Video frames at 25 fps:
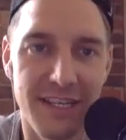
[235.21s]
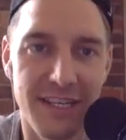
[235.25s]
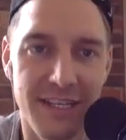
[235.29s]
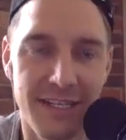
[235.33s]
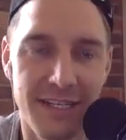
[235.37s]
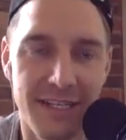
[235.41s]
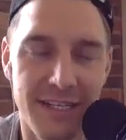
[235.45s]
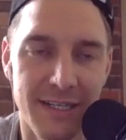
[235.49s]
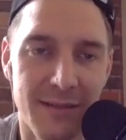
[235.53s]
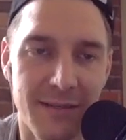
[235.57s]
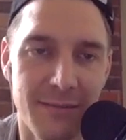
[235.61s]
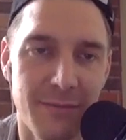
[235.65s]

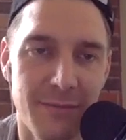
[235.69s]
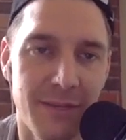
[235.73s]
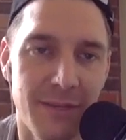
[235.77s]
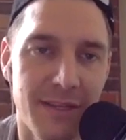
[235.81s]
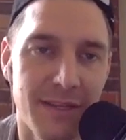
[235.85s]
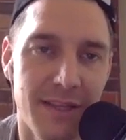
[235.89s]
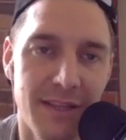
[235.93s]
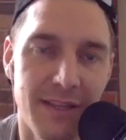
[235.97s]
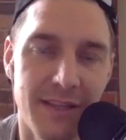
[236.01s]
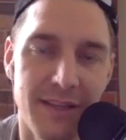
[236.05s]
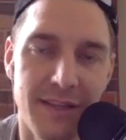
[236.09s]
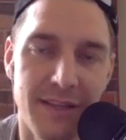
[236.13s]

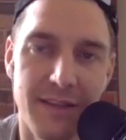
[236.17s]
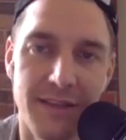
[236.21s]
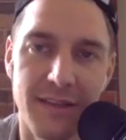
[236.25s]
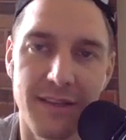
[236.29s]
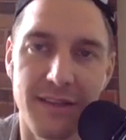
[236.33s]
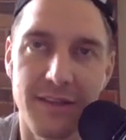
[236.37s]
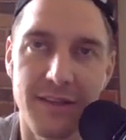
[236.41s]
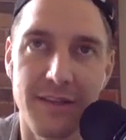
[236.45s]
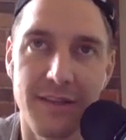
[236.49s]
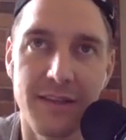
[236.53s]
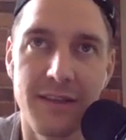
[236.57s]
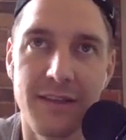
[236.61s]
And
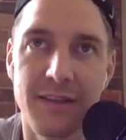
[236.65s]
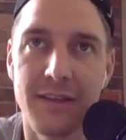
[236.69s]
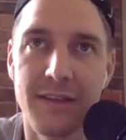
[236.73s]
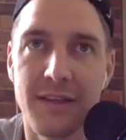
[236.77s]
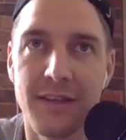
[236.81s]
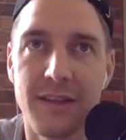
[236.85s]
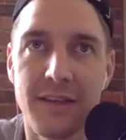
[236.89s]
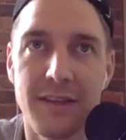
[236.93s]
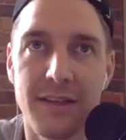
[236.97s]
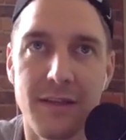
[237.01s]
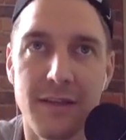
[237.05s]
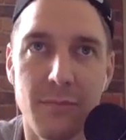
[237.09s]

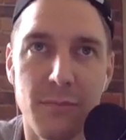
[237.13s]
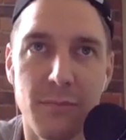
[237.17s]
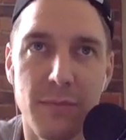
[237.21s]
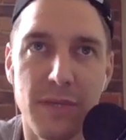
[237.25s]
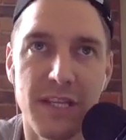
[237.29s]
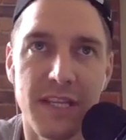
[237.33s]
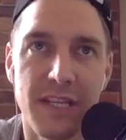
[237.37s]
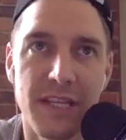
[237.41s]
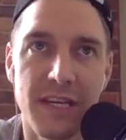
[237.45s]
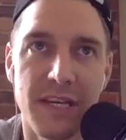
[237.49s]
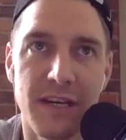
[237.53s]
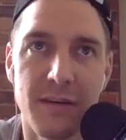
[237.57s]
the
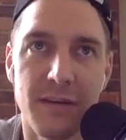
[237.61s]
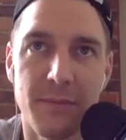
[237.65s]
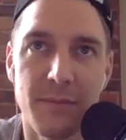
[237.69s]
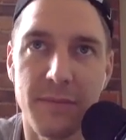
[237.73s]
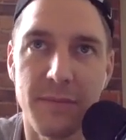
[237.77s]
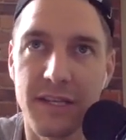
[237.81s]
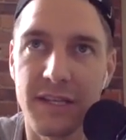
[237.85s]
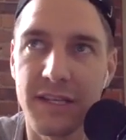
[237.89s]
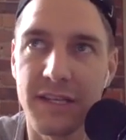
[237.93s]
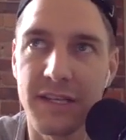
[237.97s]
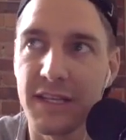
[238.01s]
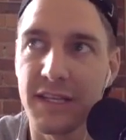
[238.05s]
media
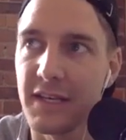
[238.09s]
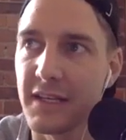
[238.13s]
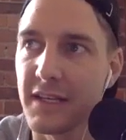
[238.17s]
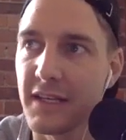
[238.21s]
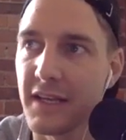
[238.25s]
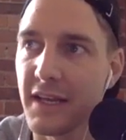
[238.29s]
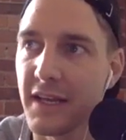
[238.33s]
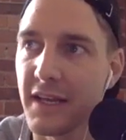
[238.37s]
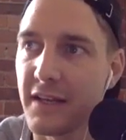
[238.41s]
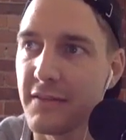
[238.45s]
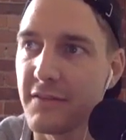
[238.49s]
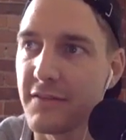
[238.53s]
ability and the
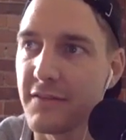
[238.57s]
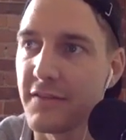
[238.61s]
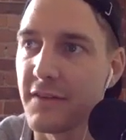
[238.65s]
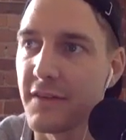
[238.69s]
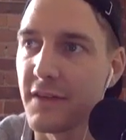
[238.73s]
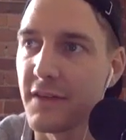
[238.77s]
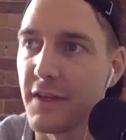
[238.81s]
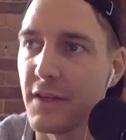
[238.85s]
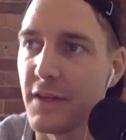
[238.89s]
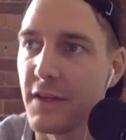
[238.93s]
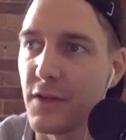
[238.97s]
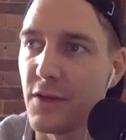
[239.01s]
kind of
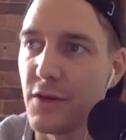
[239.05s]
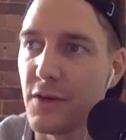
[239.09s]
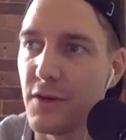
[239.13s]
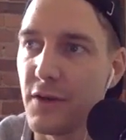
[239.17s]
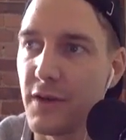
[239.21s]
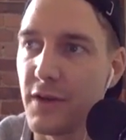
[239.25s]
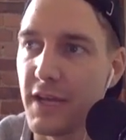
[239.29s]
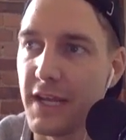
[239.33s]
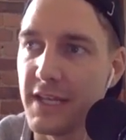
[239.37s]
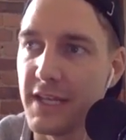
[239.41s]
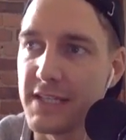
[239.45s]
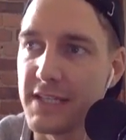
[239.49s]

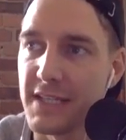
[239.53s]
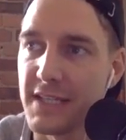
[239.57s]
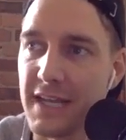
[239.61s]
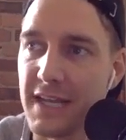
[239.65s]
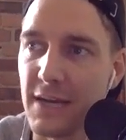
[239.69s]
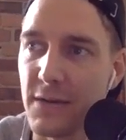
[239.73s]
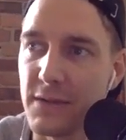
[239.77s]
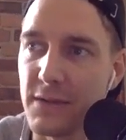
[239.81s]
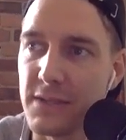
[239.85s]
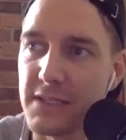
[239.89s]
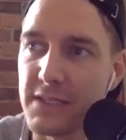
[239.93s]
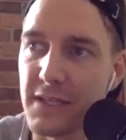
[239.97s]
ins and
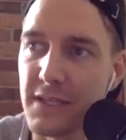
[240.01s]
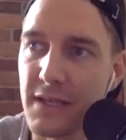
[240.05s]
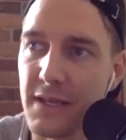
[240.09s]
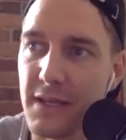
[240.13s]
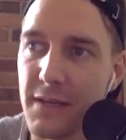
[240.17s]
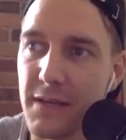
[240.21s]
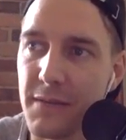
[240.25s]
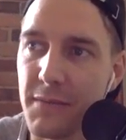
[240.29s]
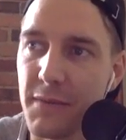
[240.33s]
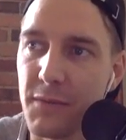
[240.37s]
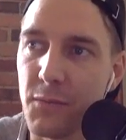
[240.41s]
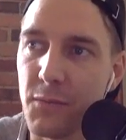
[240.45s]
outs. But